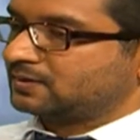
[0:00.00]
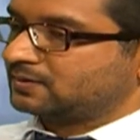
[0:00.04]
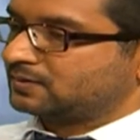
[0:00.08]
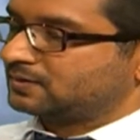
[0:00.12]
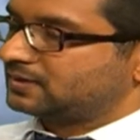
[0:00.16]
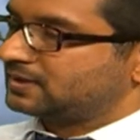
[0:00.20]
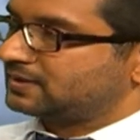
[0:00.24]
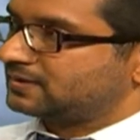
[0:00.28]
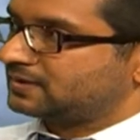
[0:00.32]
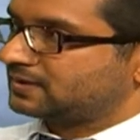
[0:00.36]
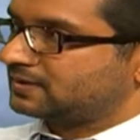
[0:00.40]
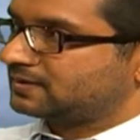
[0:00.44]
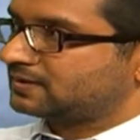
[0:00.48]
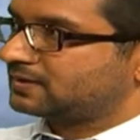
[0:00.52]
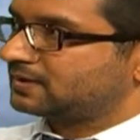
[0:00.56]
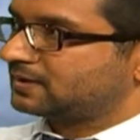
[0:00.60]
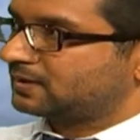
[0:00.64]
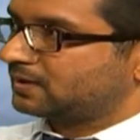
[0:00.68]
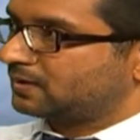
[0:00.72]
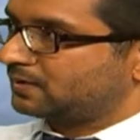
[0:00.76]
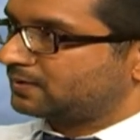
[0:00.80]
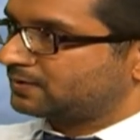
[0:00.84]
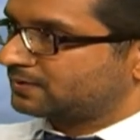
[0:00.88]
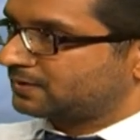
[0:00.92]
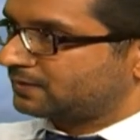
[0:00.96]
So this is the
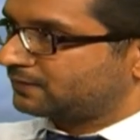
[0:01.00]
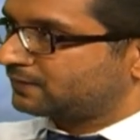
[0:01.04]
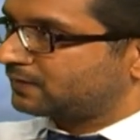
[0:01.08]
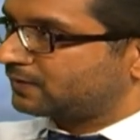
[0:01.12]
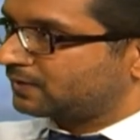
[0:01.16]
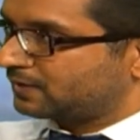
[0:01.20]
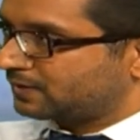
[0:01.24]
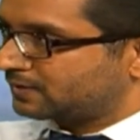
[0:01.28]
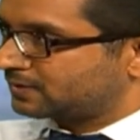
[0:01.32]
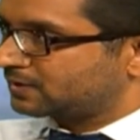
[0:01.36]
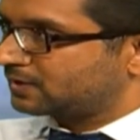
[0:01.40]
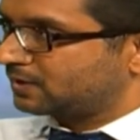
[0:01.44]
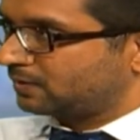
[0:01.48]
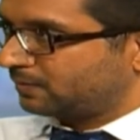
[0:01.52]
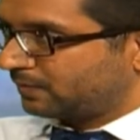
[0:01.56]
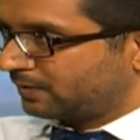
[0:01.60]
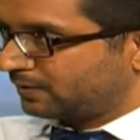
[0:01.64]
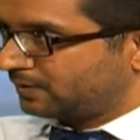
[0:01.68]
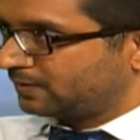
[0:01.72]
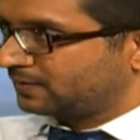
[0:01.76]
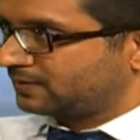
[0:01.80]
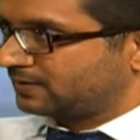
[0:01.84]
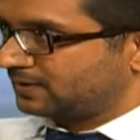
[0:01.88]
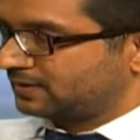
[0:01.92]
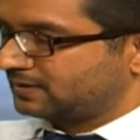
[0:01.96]
cause of
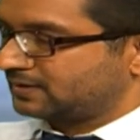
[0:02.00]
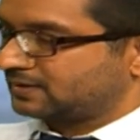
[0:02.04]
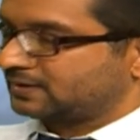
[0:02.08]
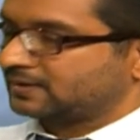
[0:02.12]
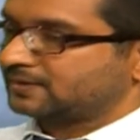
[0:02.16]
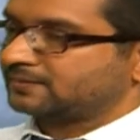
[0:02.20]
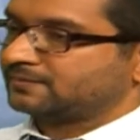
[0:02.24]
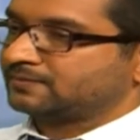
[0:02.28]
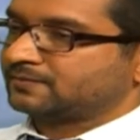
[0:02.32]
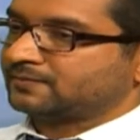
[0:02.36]
osteoporosis.